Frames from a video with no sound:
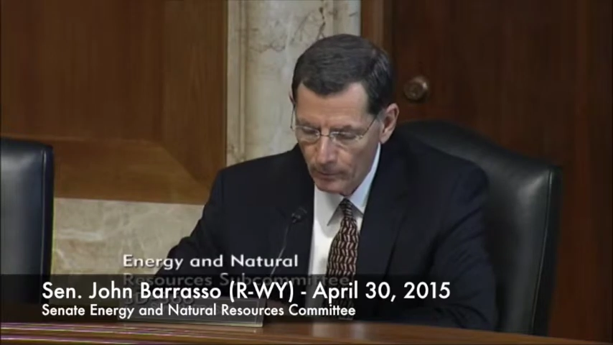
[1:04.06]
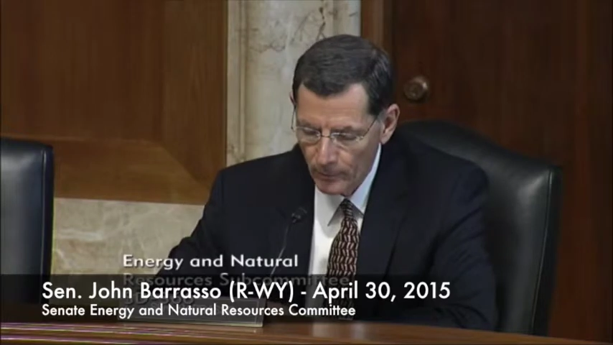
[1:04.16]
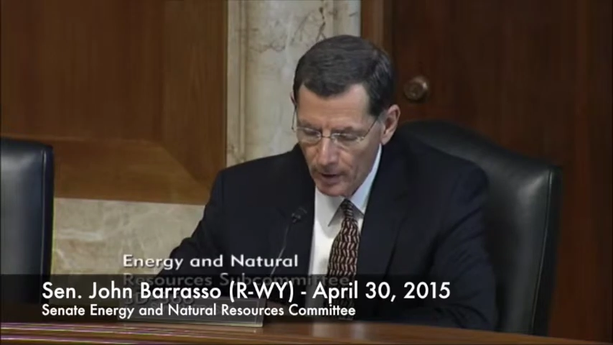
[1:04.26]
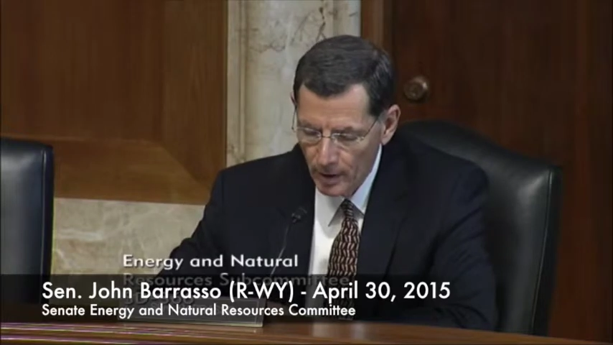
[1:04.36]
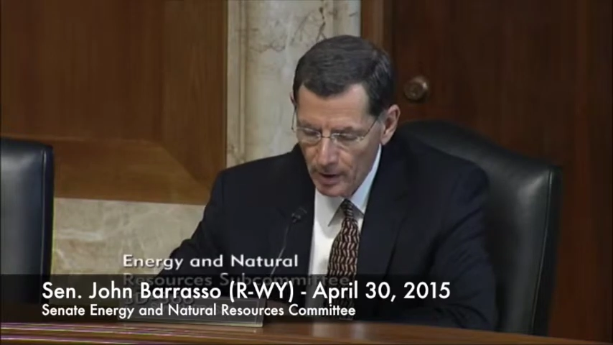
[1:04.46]
rule.
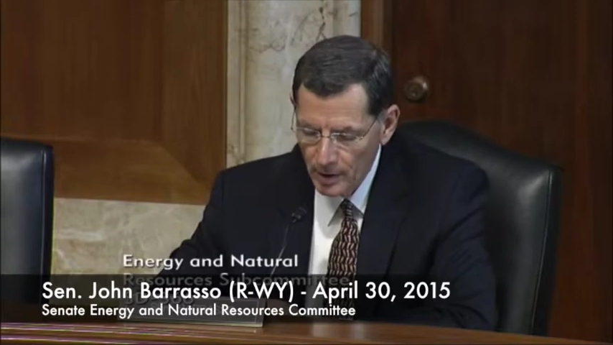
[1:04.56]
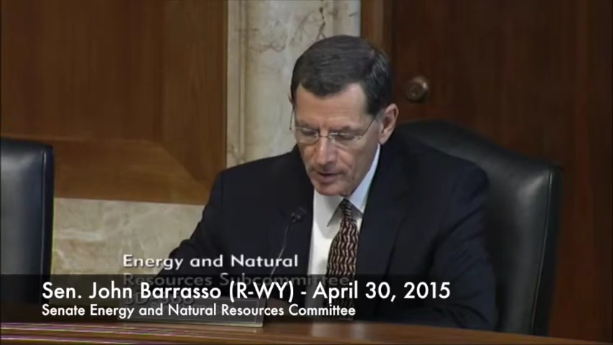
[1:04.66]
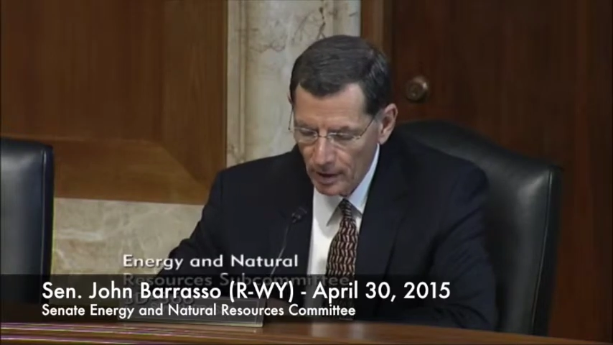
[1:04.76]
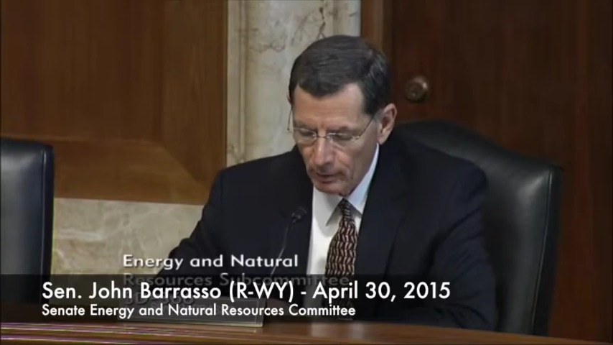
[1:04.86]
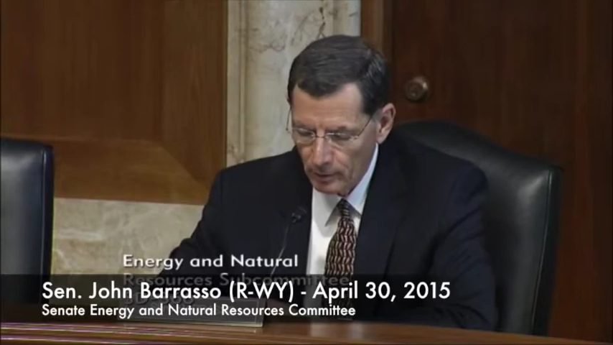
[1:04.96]

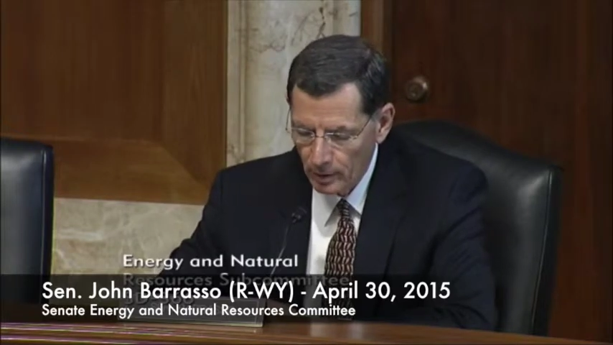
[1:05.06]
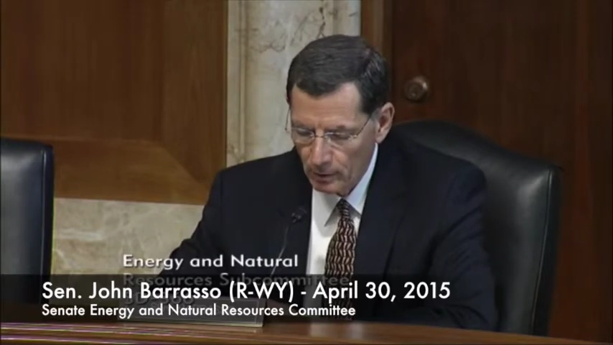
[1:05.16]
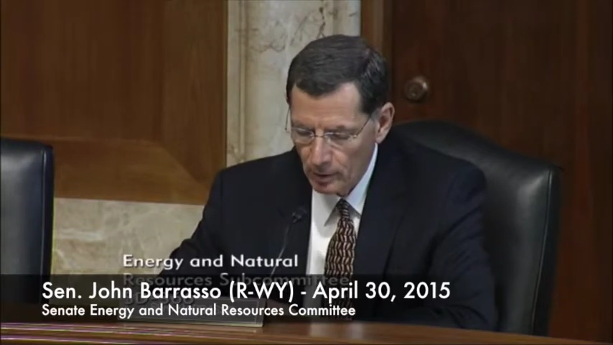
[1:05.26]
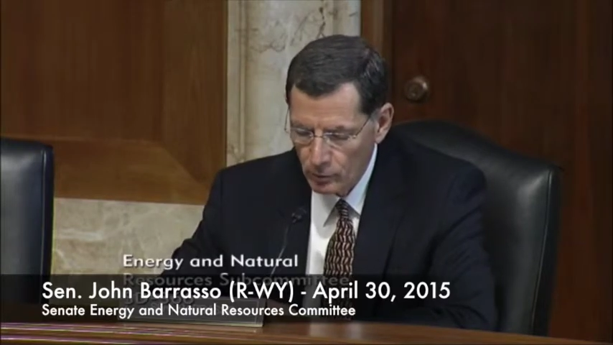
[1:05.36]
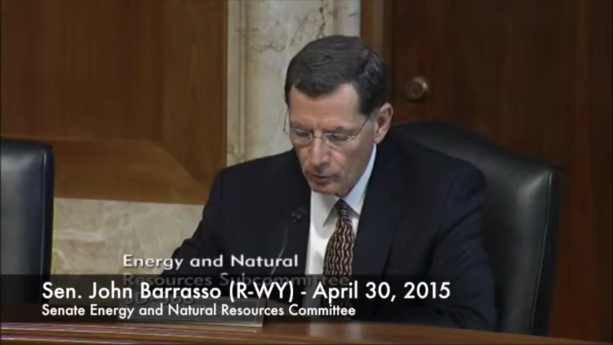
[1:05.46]

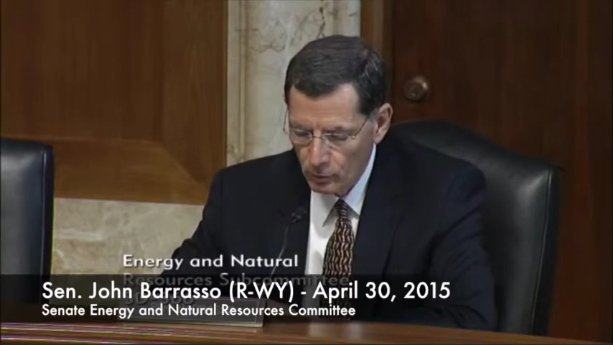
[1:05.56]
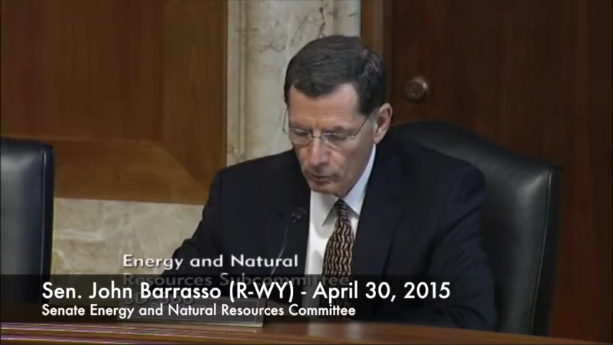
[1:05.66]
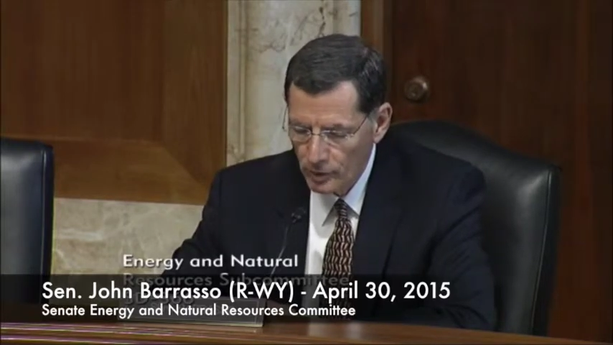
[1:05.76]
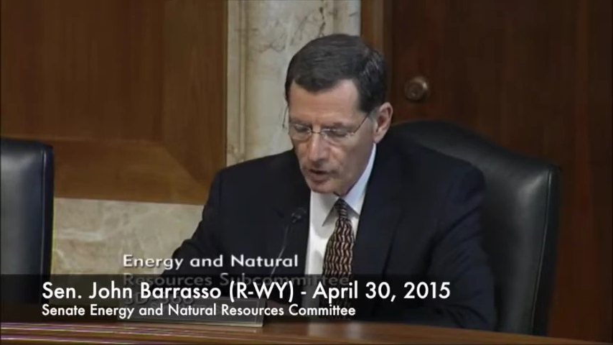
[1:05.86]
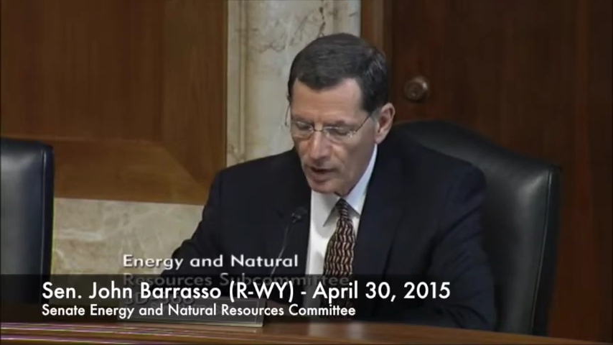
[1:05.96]
Secretary
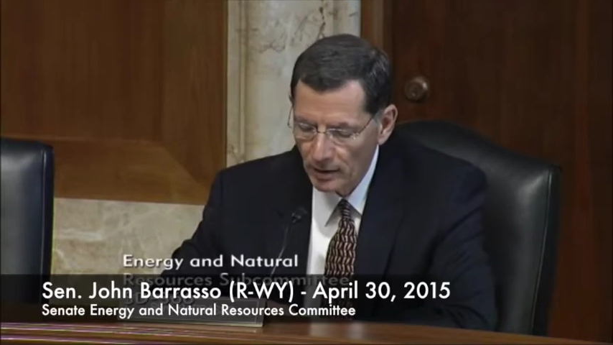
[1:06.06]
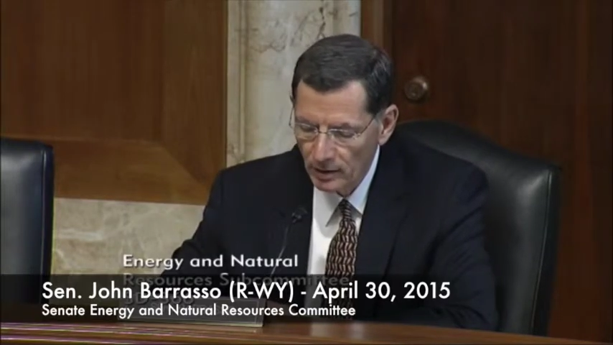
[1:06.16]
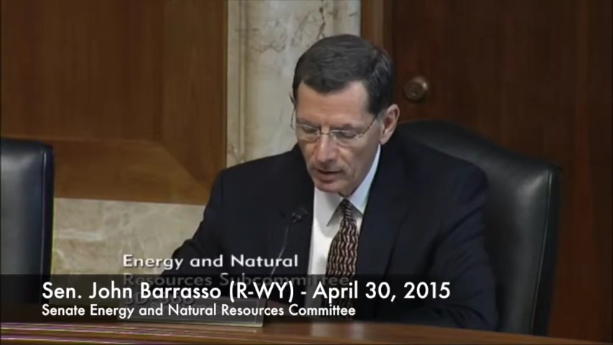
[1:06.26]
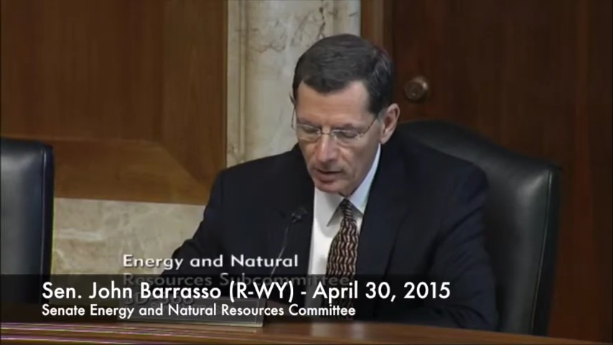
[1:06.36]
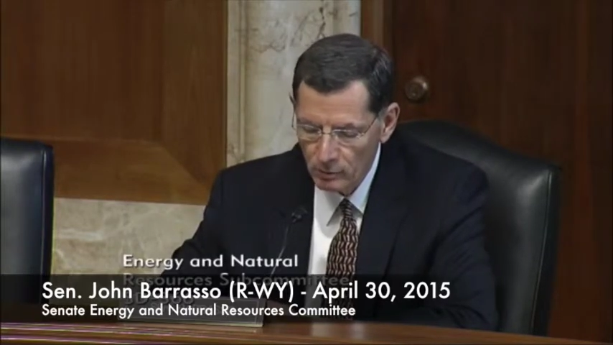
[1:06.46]
Jewell
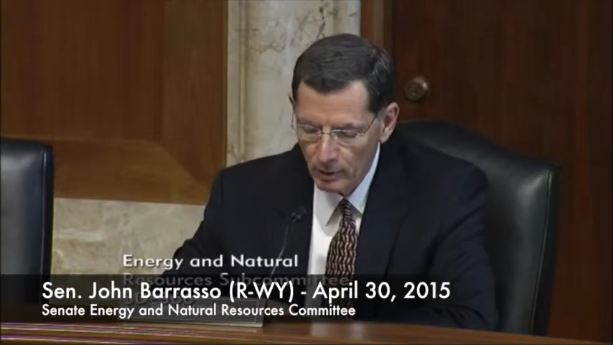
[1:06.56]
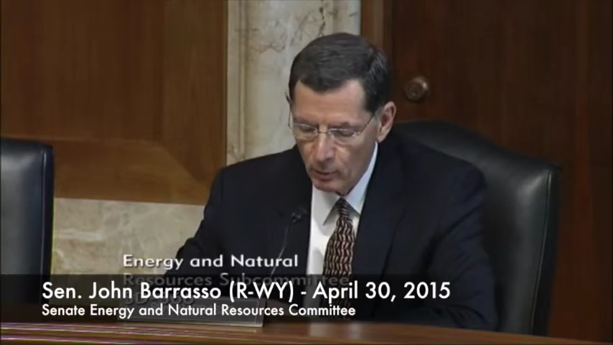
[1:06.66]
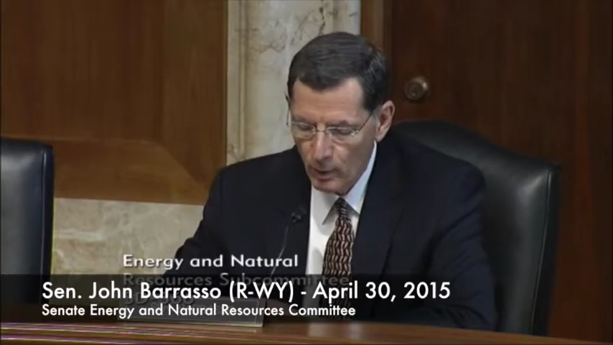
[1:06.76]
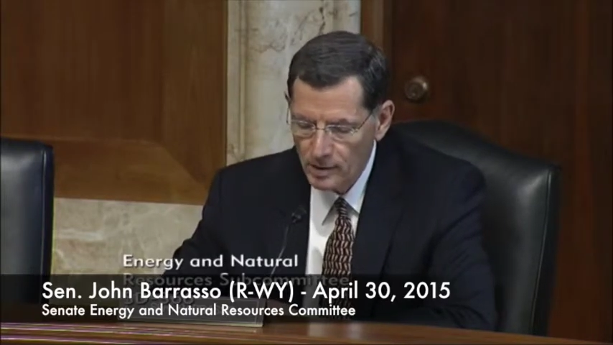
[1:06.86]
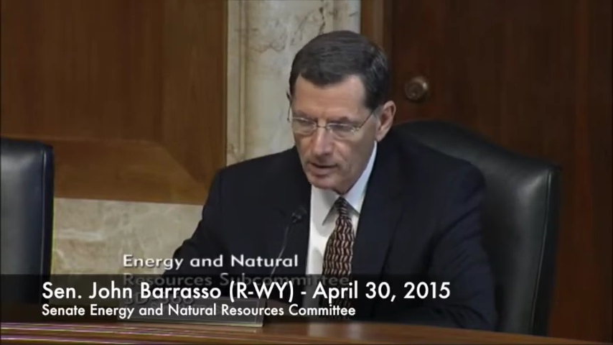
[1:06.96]
rejected this
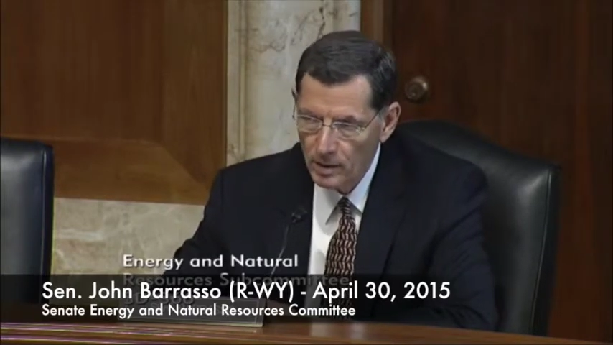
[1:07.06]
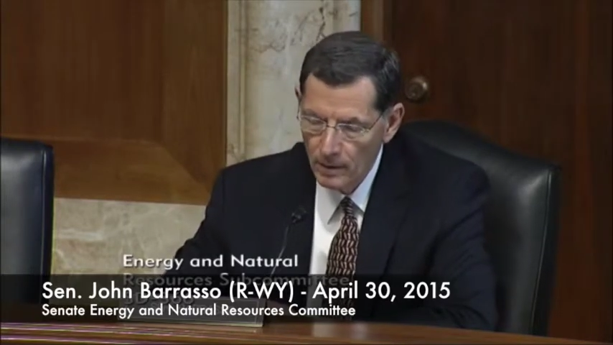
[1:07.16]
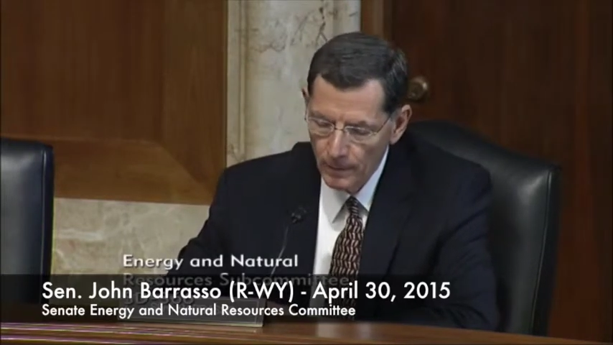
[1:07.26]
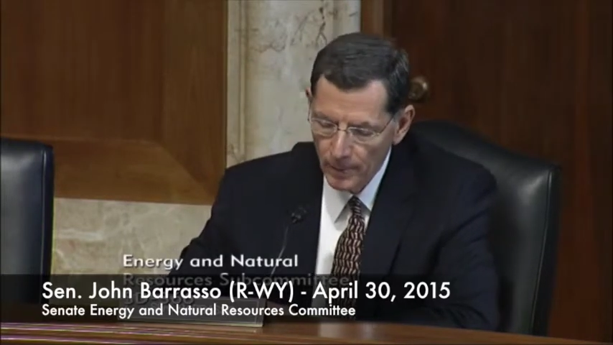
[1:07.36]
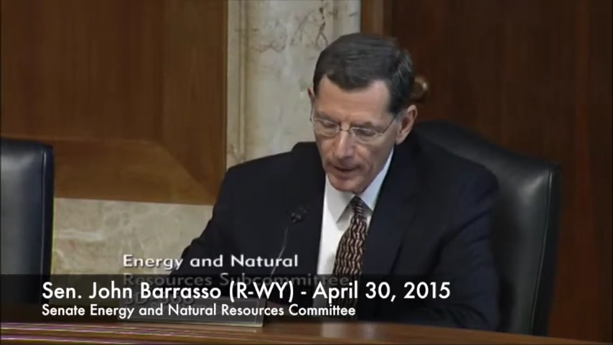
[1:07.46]
request